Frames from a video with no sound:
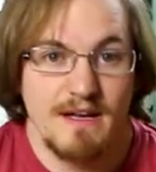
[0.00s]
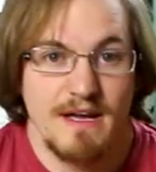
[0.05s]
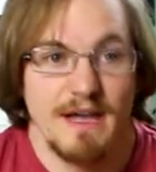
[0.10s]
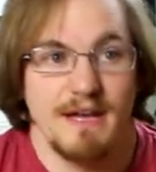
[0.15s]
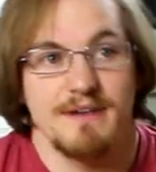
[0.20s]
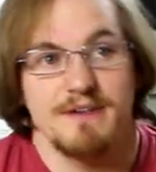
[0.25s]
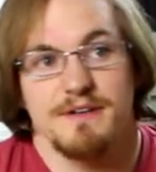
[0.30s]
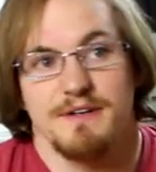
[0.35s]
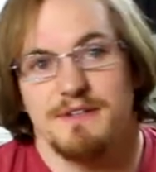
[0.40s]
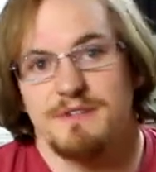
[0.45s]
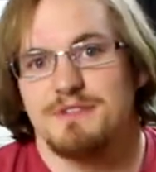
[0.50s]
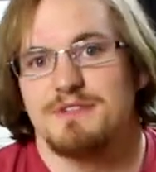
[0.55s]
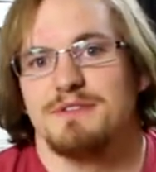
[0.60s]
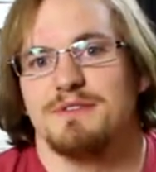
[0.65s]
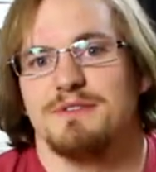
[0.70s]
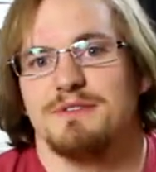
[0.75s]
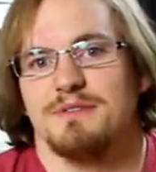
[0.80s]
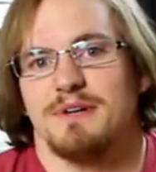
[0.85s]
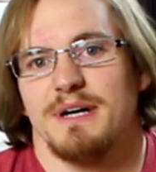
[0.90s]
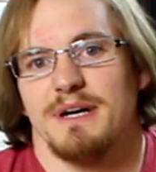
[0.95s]
And
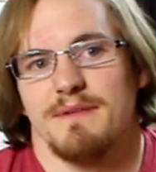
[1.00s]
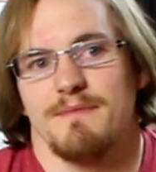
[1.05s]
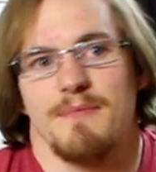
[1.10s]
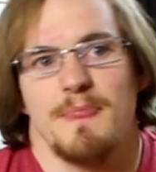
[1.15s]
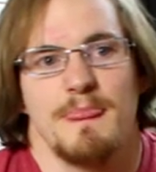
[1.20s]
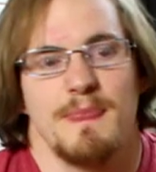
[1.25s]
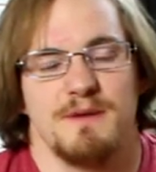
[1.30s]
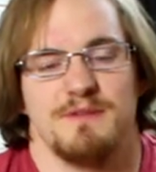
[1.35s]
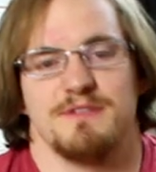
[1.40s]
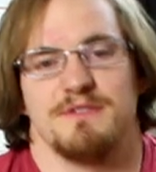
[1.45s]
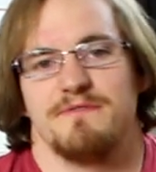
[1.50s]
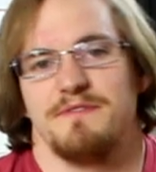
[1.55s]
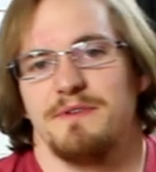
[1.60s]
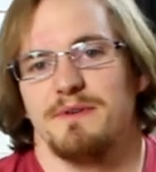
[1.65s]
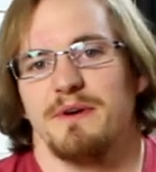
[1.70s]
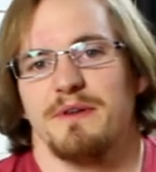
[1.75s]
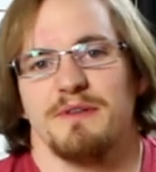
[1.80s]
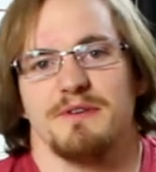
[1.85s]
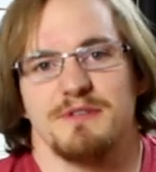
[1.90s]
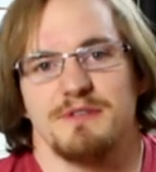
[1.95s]
also uh, there's a
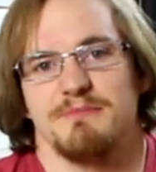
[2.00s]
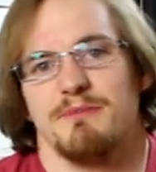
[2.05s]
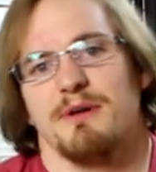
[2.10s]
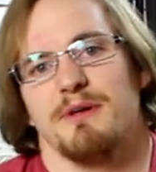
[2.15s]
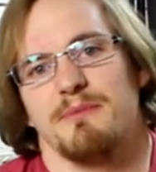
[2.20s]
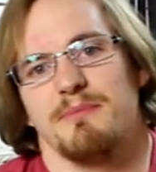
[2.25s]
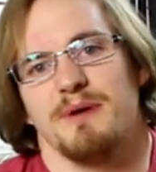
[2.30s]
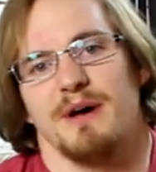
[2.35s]
few other smaller